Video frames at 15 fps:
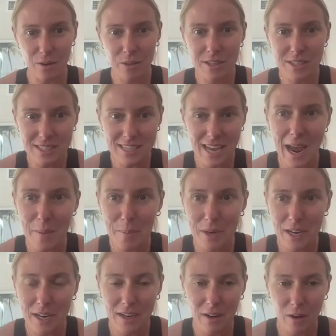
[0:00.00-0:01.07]
this is
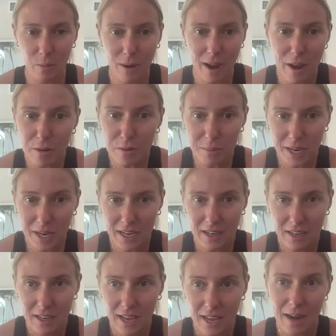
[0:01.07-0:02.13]
happening around
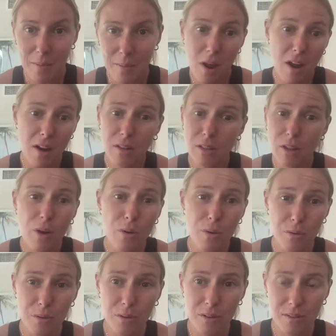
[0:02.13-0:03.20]
me and I'm not
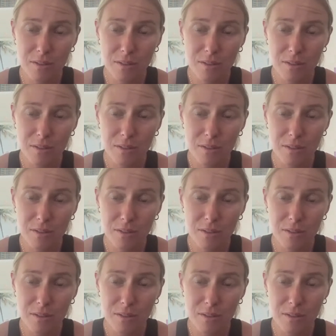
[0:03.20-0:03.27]
alone?